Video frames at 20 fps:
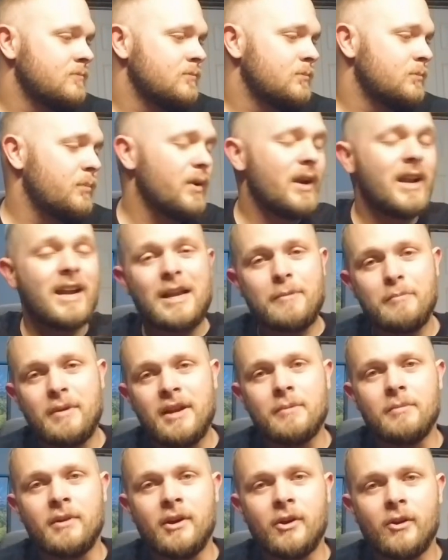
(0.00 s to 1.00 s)
But I can make
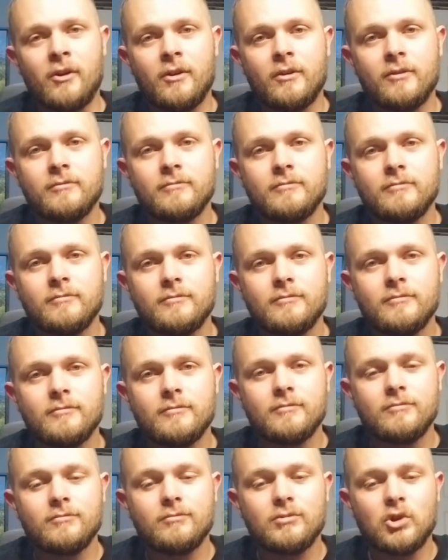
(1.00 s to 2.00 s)
it better.
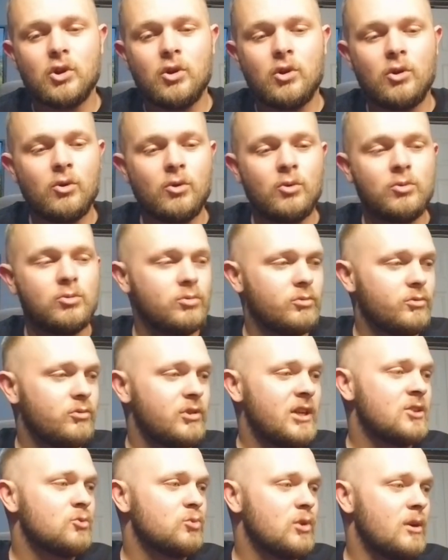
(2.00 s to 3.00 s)
So
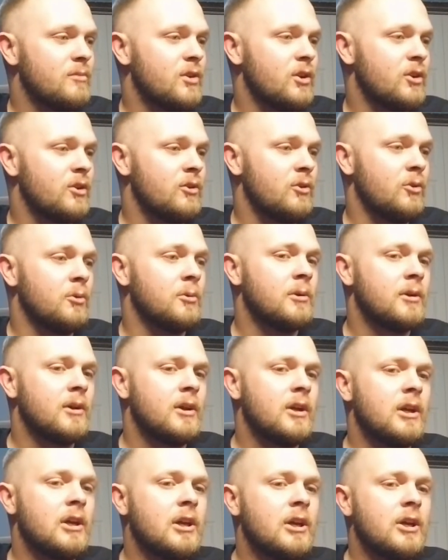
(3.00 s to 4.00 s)
that's what I'm going to do.
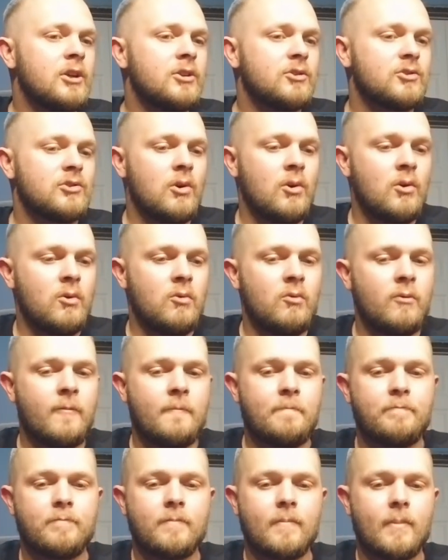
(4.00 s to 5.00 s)
So
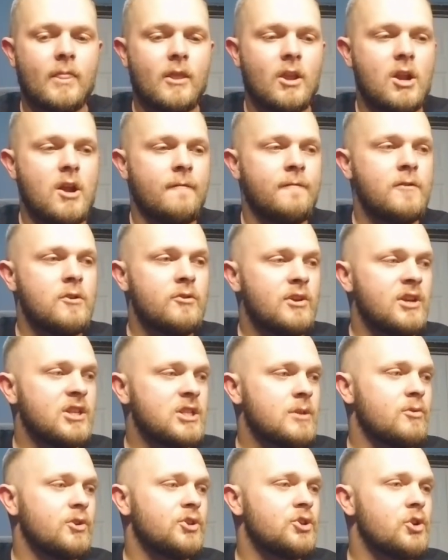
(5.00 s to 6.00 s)
a few things
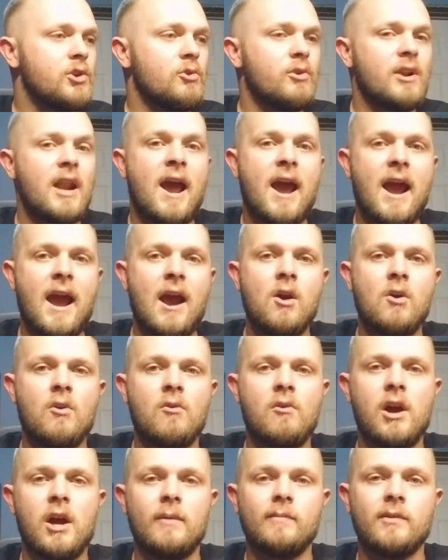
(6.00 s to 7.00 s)
I'm going to show you on
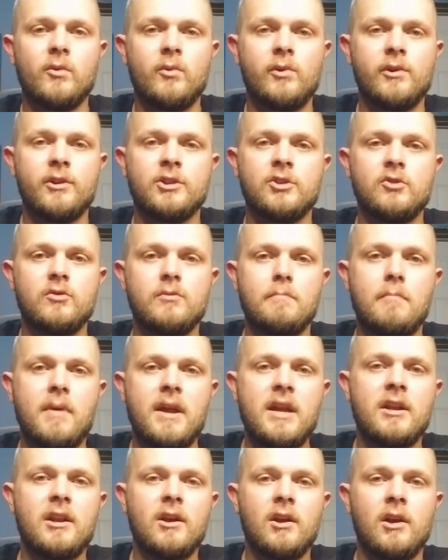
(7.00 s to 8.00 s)
how I'm going to
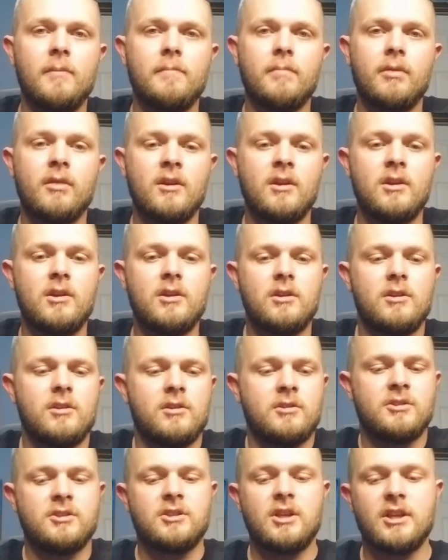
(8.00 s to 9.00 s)
mate up the
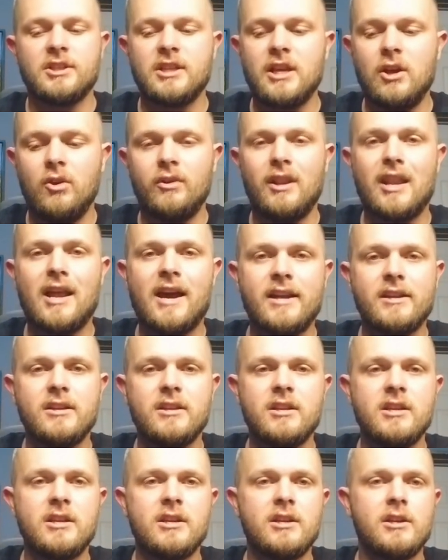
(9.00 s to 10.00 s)

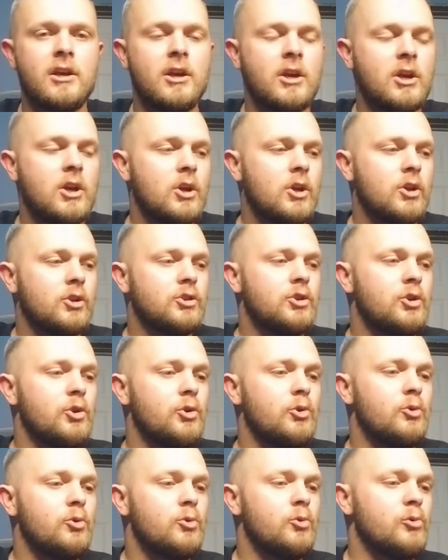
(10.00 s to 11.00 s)
6L90
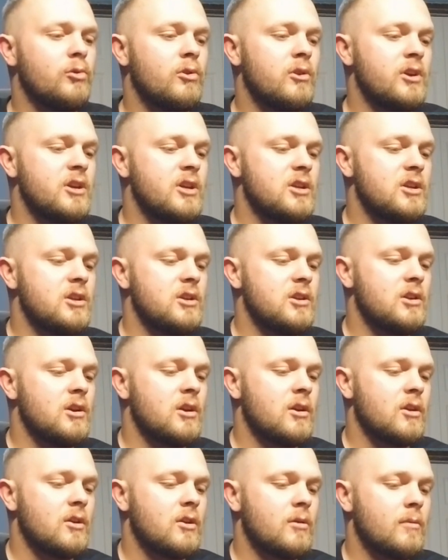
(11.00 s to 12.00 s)
to the
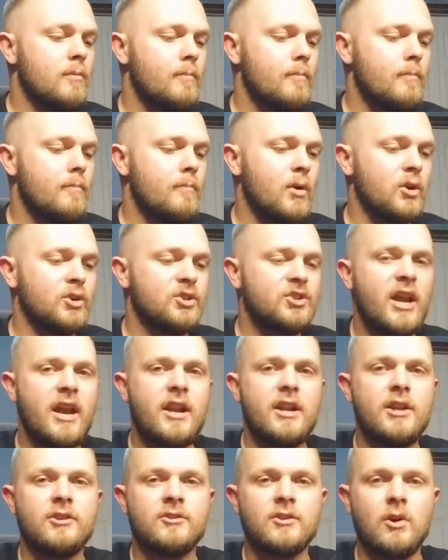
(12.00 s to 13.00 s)

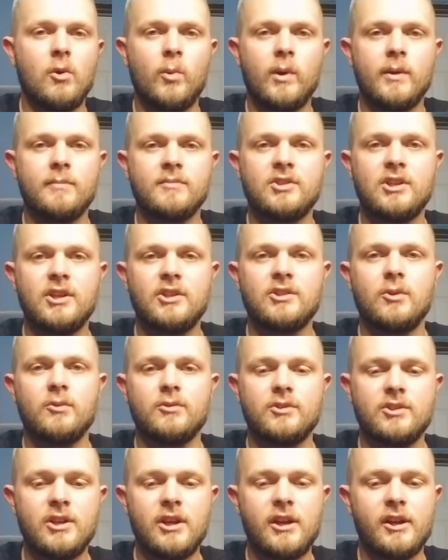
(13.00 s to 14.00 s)
Mercedes OM
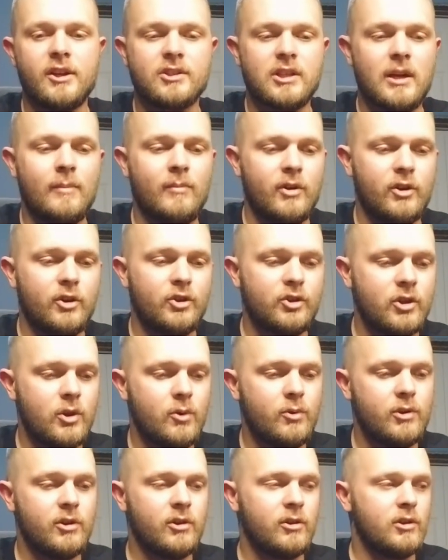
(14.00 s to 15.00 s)
606. I'm going to show
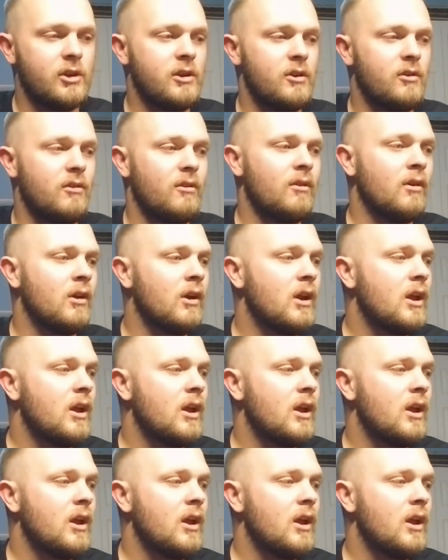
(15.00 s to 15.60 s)
you here.